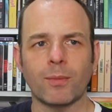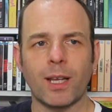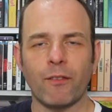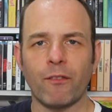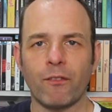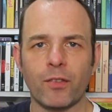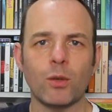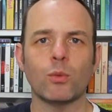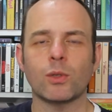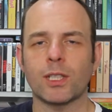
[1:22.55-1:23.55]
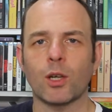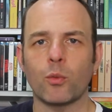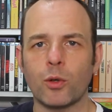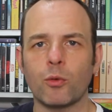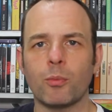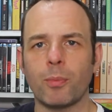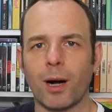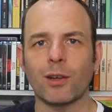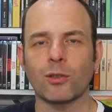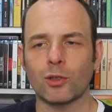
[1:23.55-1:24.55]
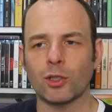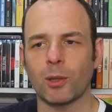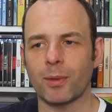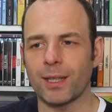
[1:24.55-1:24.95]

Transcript: It feels like a real partnership.